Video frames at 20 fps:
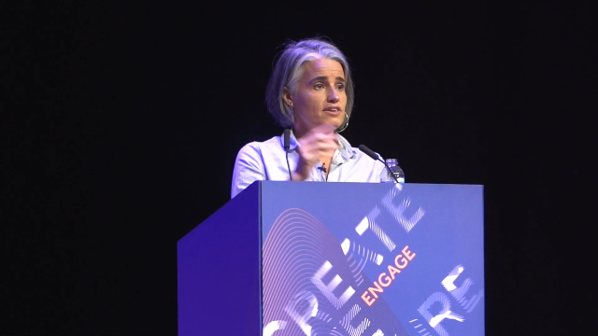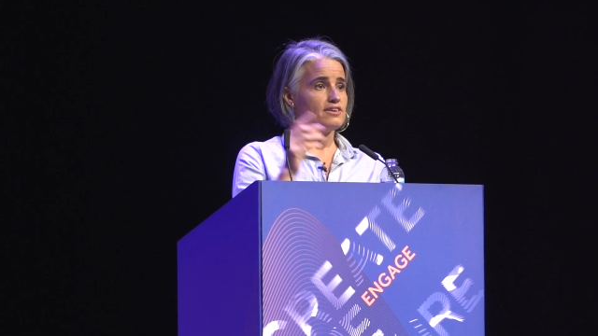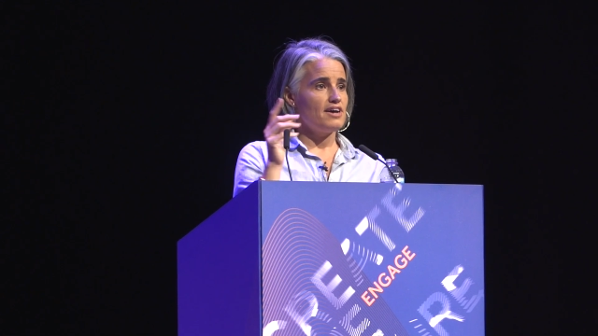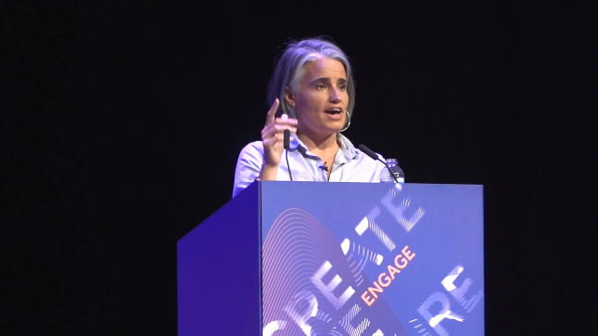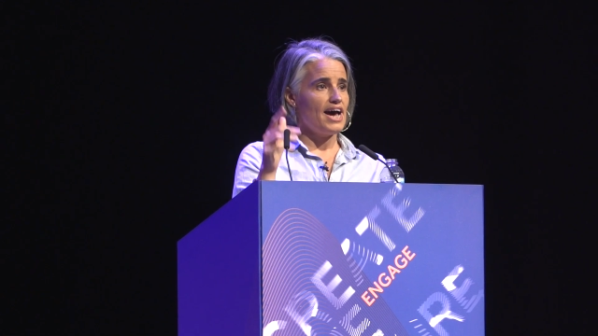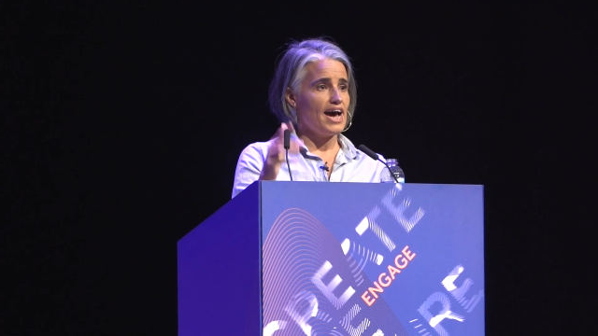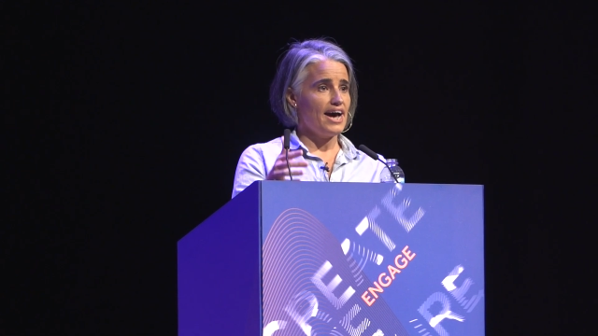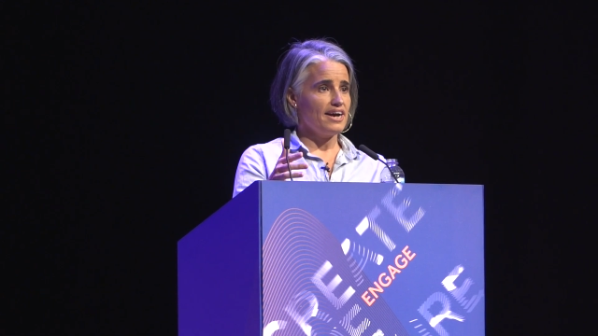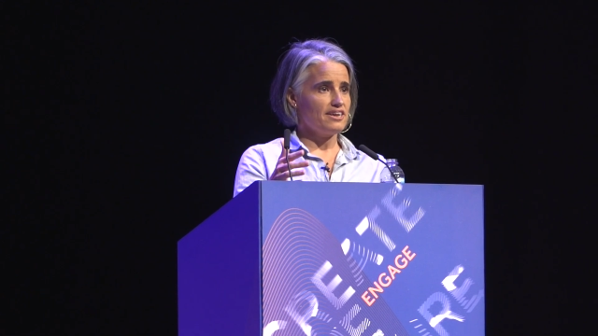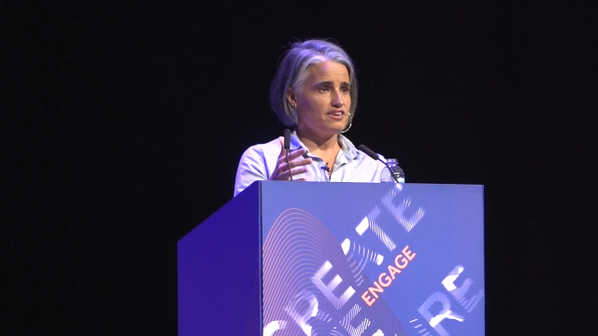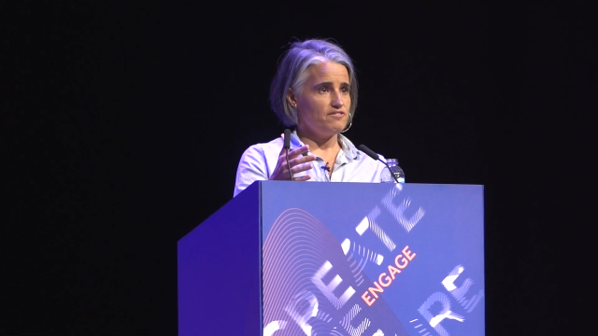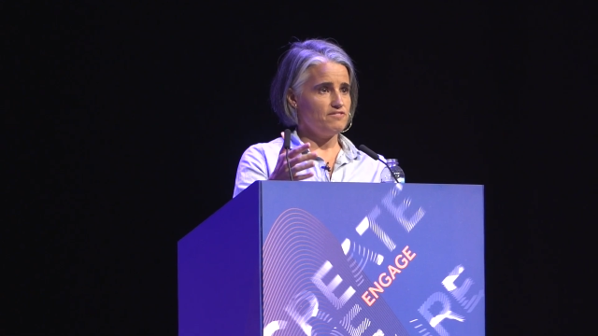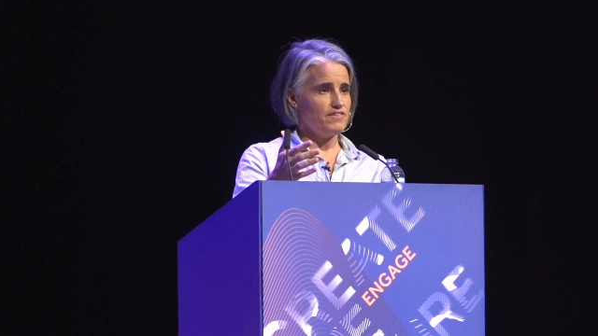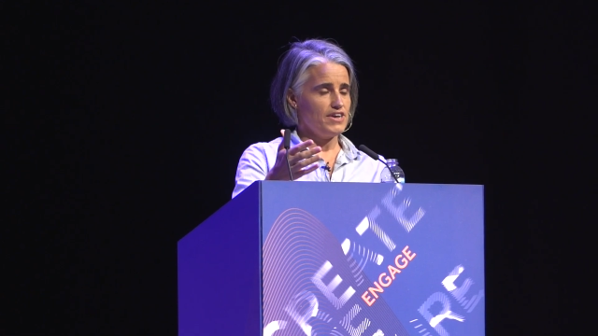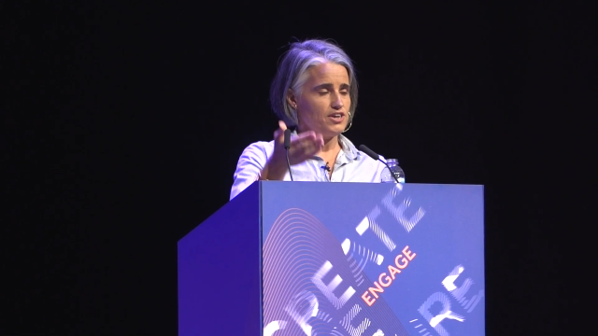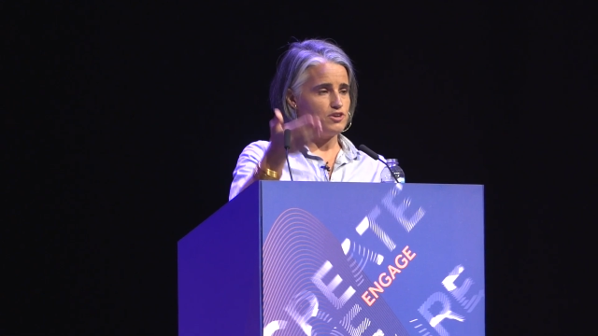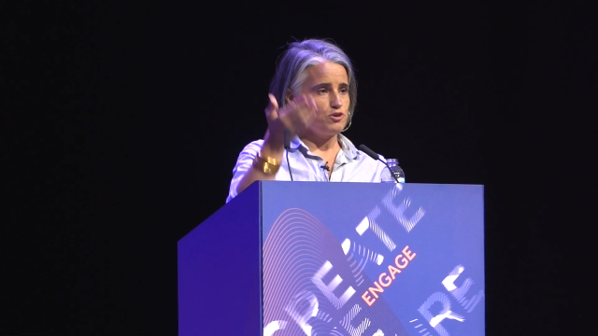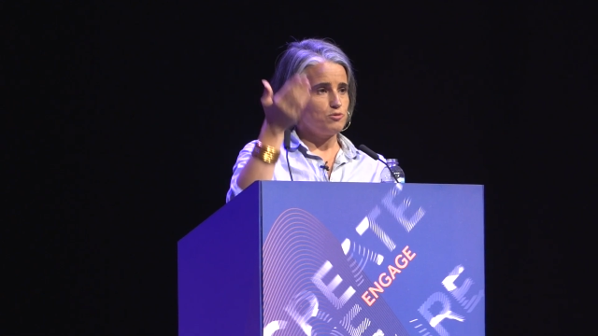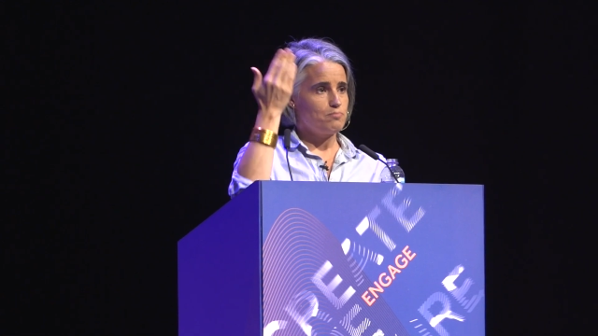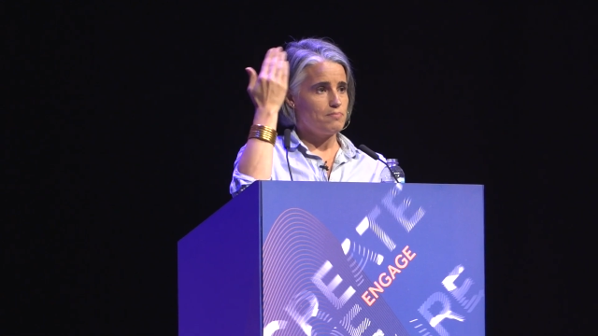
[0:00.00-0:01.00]
to
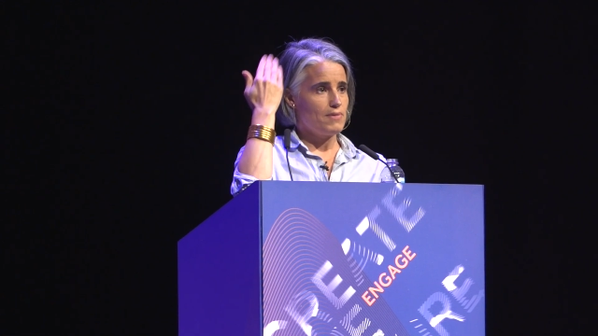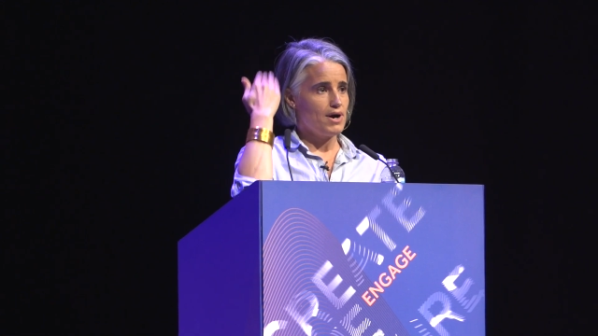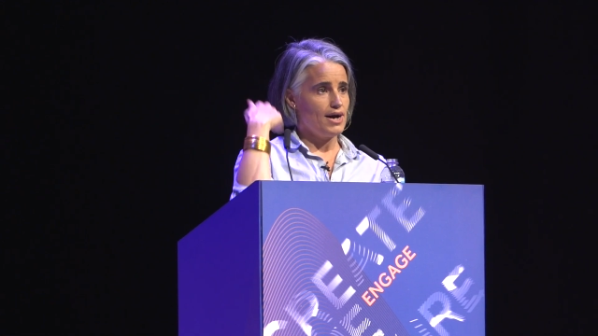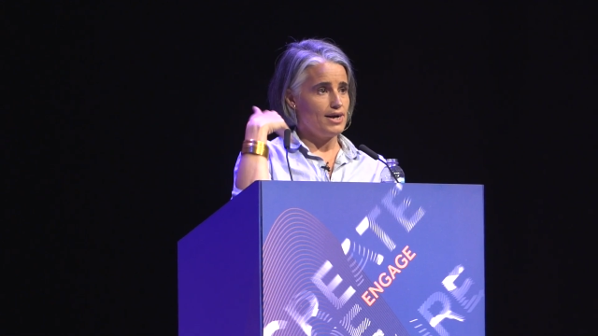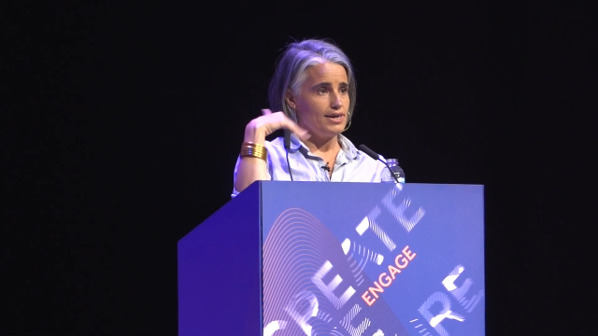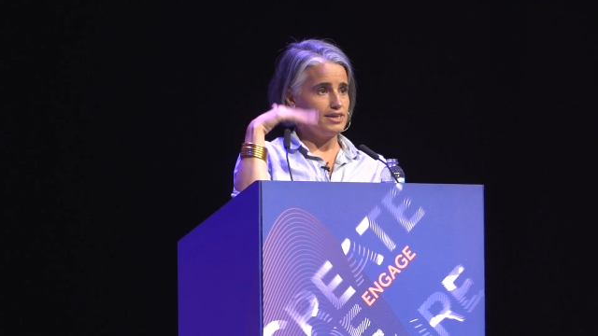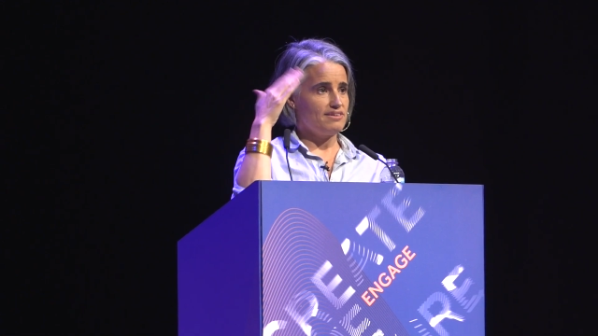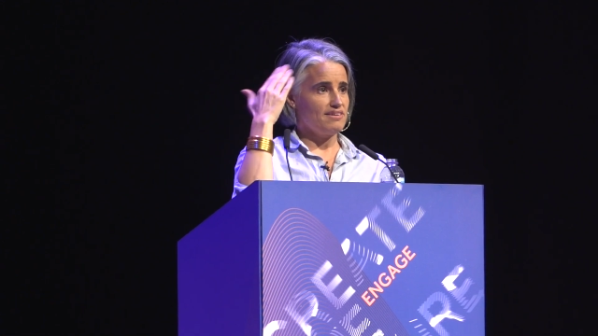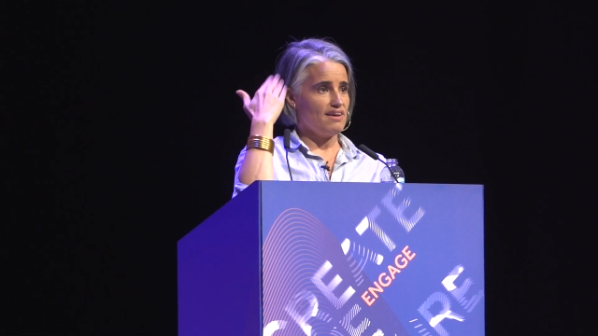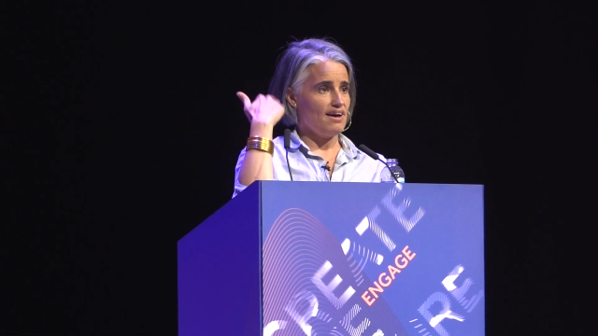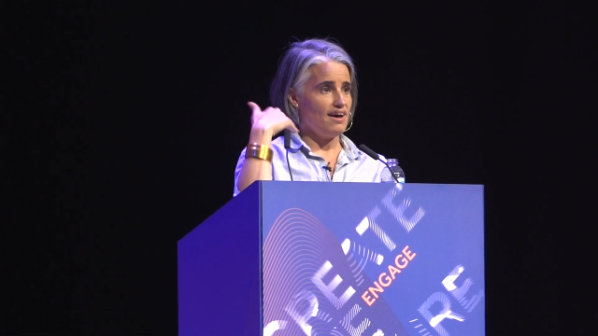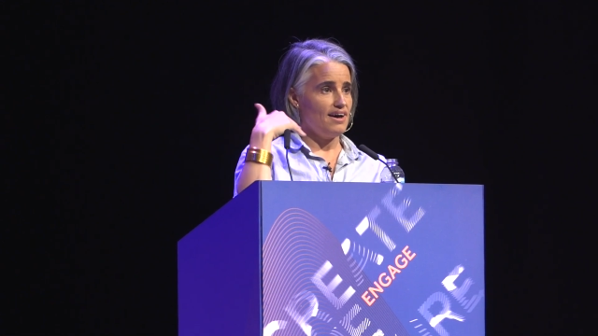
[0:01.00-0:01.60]
activate your mind's